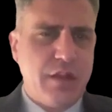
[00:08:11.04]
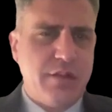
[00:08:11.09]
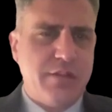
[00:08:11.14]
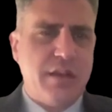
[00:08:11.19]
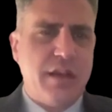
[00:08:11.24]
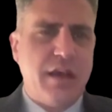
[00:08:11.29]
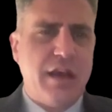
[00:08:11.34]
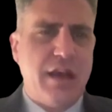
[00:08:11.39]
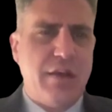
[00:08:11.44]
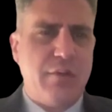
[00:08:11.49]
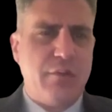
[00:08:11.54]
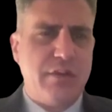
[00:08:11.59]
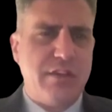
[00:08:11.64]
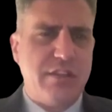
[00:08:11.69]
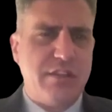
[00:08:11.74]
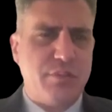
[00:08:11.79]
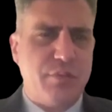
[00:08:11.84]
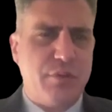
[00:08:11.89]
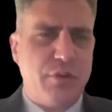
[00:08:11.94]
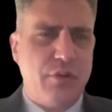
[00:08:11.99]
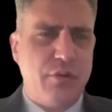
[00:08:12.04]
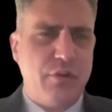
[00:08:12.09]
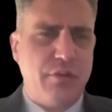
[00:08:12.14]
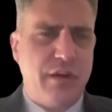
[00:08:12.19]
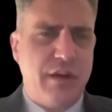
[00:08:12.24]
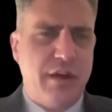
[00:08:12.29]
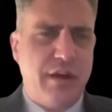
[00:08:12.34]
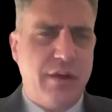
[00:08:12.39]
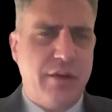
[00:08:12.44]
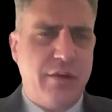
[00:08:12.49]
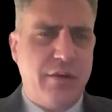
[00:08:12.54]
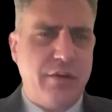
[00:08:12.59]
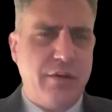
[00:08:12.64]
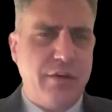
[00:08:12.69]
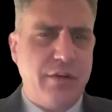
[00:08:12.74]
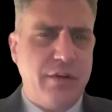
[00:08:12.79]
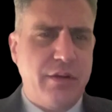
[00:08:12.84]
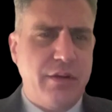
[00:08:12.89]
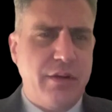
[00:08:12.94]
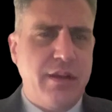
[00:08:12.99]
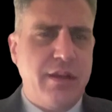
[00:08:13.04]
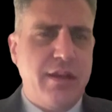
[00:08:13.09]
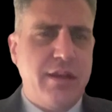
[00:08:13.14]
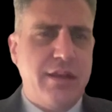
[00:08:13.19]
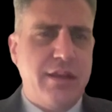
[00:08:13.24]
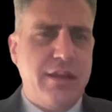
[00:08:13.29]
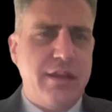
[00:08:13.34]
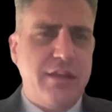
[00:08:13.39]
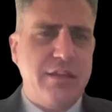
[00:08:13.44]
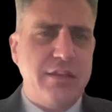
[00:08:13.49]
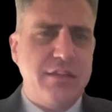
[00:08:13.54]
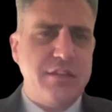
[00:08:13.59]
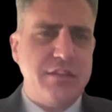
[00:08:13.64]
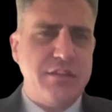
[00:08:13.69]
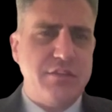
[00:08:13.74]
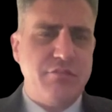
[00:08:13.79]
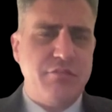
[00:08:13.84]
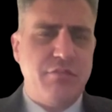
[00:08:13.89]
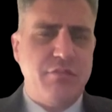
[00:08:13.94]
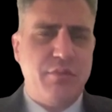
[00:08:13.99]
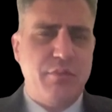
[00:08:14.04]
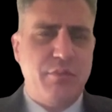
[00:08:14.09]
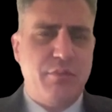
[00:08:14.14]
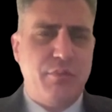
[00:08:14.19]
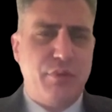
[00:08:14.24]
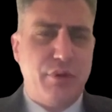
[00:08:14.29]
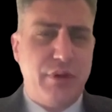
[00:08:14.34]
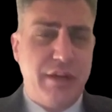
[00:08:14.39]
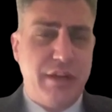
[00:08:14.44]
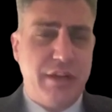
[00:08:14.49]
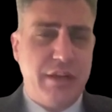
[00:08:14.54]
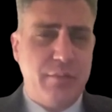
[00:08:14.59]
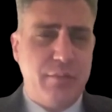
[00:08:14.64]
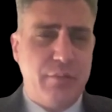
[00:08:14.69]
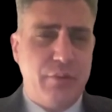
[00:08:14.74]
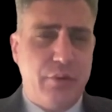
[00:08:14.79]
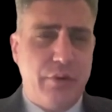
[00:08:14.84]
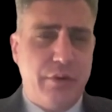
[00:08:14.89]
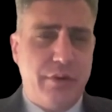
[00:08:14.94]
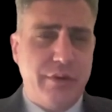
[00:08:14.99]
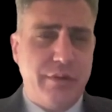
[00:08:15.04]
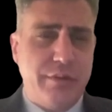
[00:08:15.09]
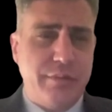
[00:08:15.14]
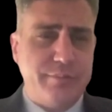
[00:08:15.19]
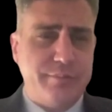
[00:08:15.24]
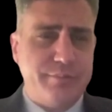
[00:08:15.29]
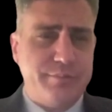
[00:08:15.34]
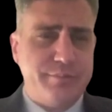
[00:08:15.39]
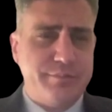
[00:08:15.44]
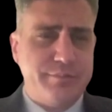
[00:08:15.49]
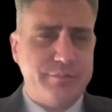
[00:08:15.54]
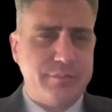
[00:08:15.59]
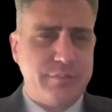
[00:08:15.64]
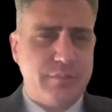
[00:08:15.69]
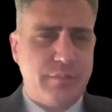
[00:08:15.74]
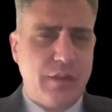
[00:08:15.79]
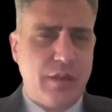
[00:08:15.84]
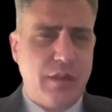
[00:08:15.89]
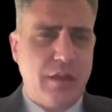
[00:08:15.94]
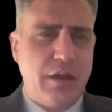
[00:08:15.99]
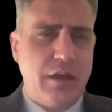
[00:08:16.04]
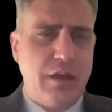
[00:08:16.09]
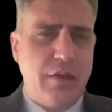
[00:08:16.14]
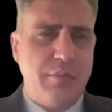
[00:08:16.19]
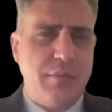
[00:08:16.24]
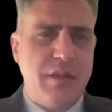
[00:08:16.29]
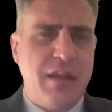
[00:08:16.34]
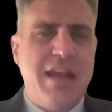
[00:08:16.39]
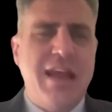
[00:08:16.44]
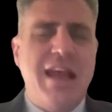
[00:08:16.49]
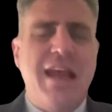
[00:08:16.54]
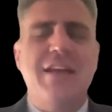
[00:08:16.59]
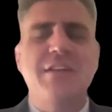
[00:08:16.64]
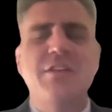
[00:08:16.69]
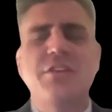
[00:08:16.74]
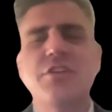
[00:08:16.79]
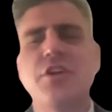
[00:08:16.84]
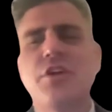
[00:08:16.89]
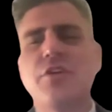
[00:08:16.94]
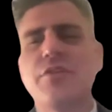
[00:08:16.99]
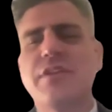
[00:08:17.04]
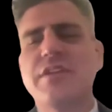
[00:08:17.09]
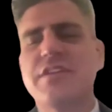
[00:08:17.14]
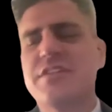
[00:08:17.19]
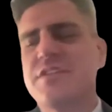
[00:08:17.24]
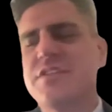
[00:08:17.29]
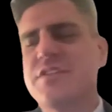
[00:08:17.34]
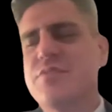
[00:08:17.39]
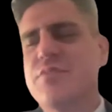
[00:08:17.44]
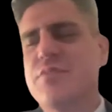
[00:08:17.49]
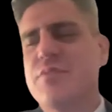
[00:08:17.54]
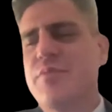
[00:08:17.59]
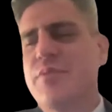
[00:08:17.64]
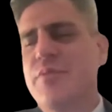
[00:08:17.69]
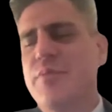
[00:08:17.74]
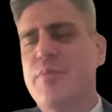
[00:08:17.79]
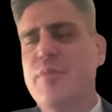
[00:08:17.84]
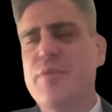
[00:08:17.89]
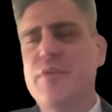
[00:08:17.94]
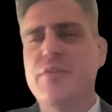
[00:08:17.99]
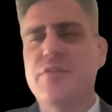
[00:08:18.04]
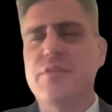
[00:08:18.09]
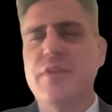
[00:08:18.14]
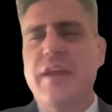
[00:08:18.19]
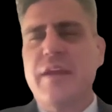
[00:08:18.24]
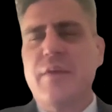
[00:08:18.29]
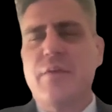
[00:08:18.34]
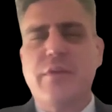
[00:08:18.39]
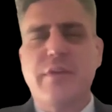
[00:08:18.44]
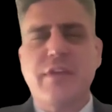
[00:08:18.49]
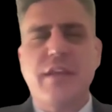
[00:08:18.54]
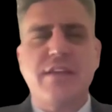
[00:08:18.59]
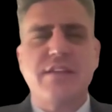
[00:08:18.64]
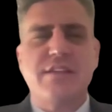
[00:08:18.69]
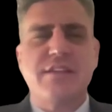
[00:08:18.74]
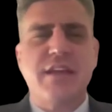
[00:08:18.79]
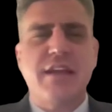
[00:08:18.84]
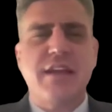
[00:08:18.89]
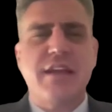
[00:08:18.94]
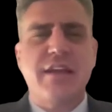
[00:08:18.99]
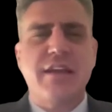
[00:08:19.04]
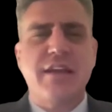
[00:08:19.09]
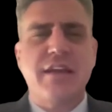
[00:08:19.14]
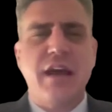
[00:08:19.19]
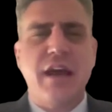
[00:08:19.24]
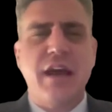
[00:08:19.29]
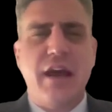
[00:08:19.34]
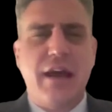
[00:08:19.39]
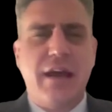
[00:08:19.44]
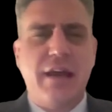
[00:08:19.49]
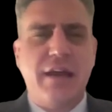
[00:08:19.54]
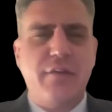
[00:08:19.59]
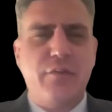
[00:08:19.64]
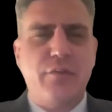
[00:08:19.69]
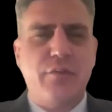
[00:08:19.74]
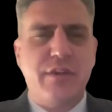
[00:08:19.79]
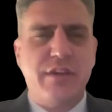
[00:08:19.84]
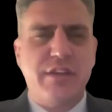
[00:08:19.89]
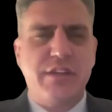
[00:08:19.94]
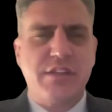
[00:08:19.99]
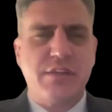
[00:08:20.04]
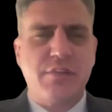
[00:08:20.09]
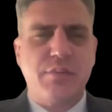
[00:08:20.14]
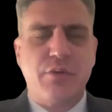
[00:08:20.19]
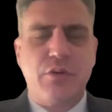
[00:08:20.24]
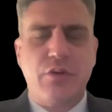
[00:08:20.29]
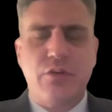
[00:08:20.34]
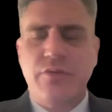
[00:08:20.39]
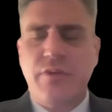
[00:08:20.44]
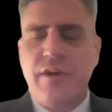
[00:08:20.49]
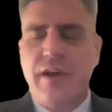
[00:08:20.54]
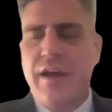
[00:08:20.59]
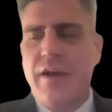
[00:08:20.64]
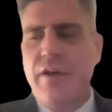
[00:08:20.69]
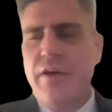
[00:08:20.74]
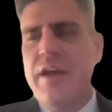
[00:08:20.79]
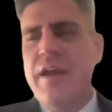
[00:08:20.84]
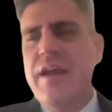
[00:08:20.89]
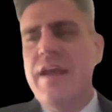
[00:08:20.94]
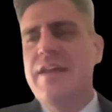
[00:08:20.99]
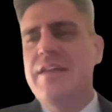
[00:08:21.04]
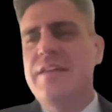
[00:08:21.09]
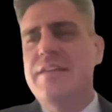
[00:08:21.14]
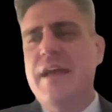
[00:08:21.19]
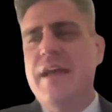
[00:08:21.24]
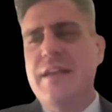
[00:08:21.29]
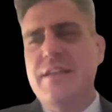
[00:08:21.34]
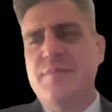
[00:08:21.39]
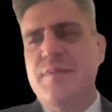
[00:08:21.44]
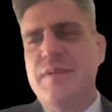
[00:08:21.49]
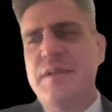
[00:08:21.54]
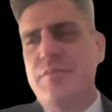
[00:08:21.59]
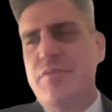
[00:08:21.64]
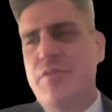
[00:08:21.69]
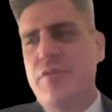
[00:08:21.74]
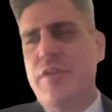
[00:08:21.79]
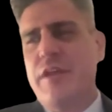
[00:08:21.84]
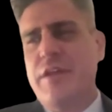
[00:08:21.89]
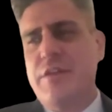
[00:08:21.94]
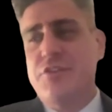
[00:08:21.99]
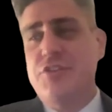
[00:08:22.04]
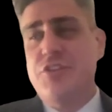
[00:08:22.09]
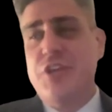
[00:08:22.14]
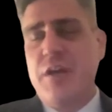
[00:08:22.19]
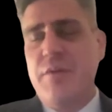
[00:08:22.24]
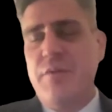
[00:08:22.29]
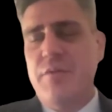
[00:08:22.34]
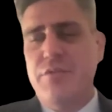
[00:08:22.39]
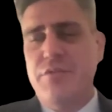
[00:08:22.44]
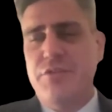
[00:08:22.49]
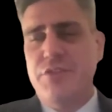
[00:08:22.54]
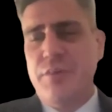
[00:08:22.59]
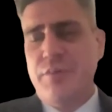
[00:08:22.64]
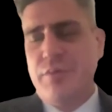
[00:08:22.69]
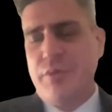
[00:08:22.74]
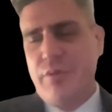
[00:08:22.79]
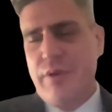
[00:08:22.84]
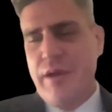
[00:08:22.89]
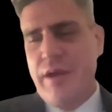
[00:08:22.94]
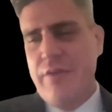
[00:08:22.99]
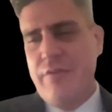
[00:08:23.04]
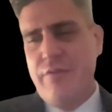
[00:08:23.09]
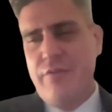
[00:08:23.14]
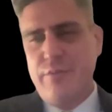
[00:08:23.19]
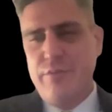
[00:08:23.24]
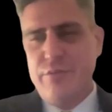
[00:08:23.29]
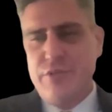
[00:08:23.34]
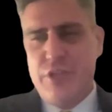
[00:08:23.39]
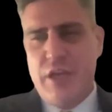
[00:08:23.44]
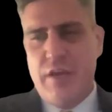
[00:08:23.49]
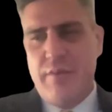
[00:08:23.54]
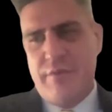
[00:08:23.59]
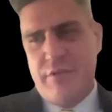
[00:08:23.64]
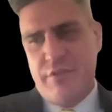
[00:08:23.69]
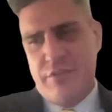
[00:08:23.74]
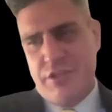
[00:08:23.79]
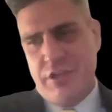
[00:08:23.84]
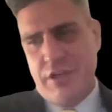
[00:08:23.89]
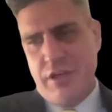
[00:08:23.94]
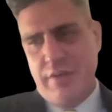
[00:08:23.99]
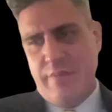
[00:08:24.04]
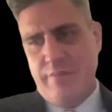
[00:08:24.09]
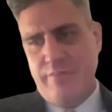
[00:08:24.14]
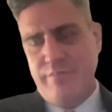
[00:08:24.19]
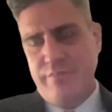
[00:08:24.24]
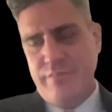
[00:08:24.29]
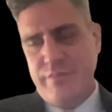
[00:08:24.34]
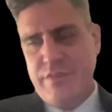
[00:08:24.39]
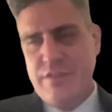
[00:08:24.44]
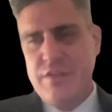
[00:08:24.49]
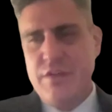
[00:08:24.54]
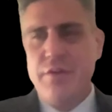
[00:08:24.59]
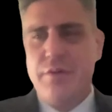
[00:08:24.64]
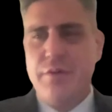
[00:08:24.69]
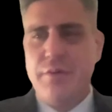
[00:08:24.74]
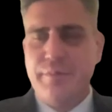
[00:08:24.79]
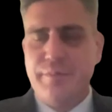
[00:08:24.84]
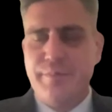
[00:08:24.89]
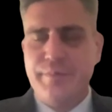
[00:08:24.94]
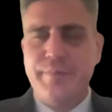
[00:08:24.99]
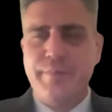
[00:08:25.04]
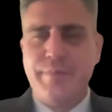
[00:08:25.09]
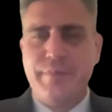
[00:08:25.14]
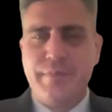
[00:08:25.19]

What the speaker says: the high risk profile is pretty important. And this is like when they say high risk profile, that's people that jump around from job to job. So